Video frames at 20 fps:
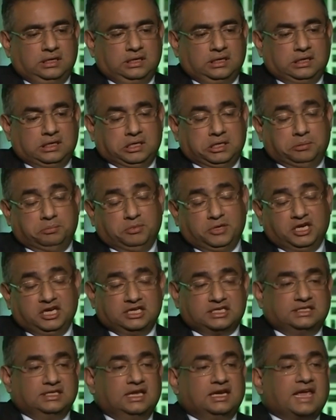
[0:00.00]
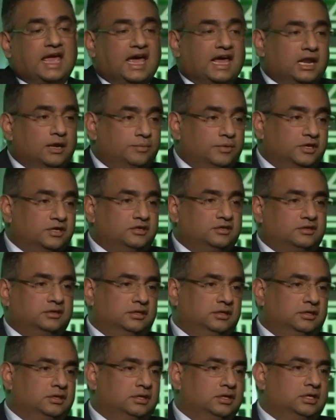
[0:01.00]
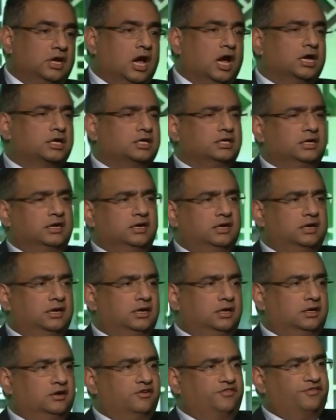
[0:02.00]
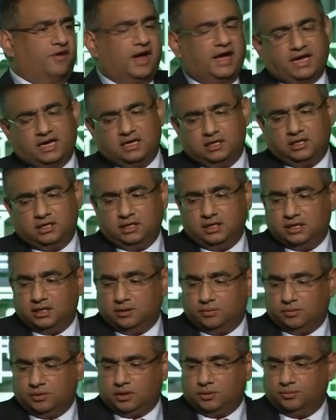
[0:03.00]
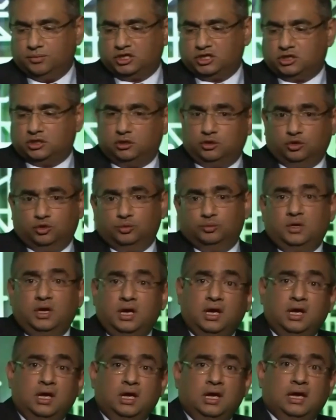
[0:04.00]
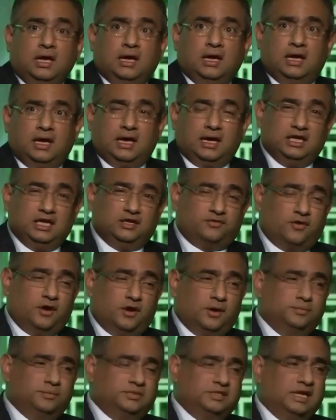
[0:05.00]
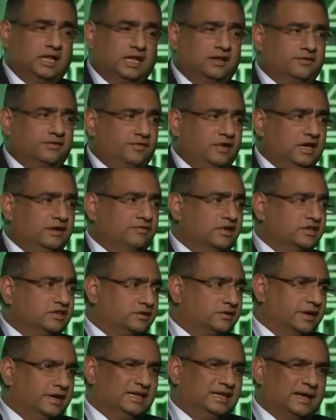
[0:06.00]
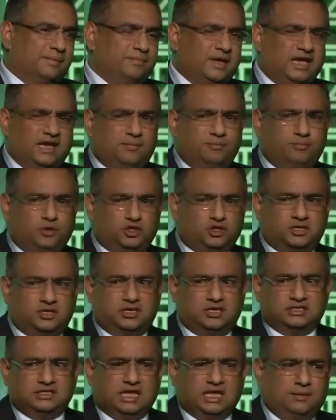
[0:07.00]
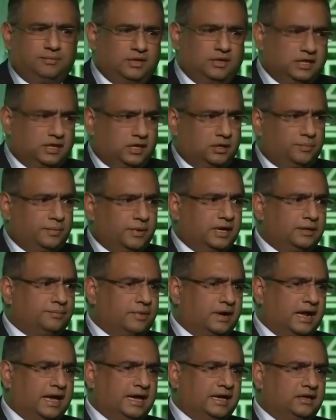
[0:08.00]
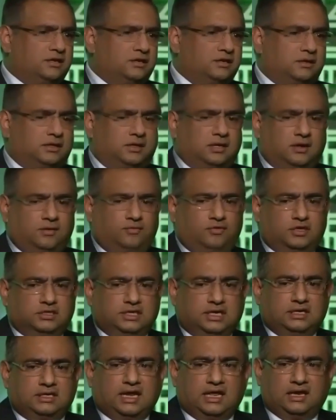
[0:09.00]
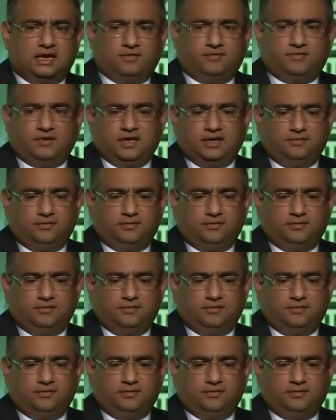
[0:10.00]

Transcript: medicinal cannabis, Dr. Raphael Mechoulam. He's from Tel Aviv, Israel. I may have butchered his name a little bit, but I was in Tel Aviv